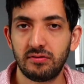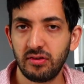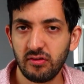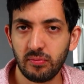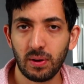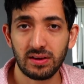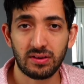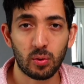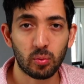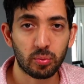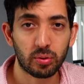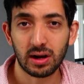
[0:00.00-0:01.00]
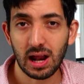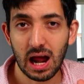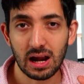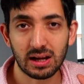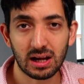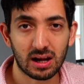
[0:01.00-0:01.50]
fifth place I would put an
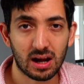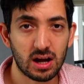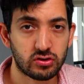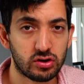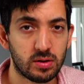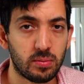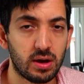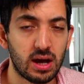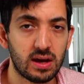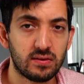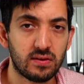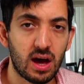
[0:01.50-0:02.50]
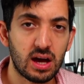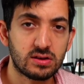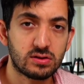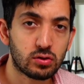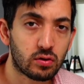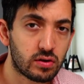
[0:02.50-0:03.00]
LED light strip is a
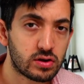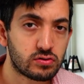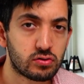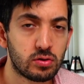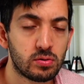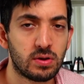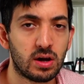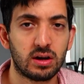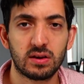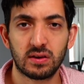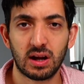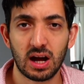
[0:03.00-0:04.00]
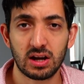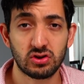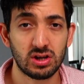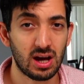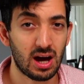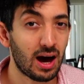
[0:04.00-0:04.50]
storage room that doesn't
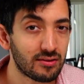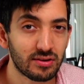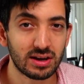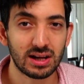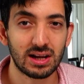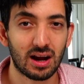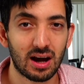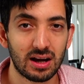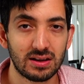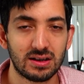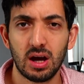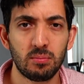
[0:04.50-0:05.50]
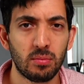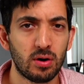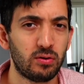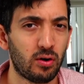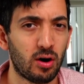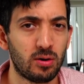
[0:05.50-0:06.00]
actually have any light. In
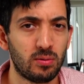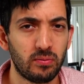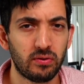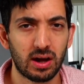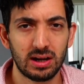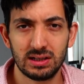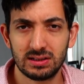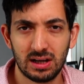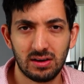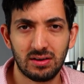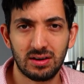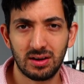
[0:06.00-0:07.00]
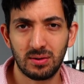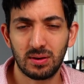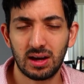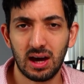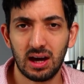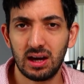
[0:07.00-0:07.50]
most homes, at least here in the
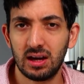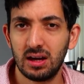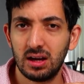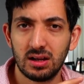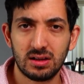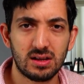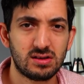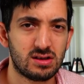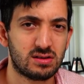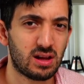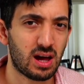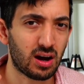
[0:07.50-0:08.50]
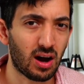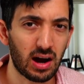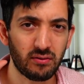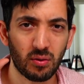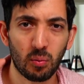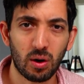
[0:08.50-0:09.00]
UK, there's just like
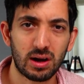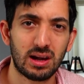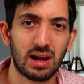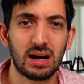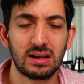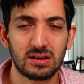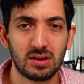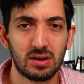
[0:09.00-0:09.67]
either one light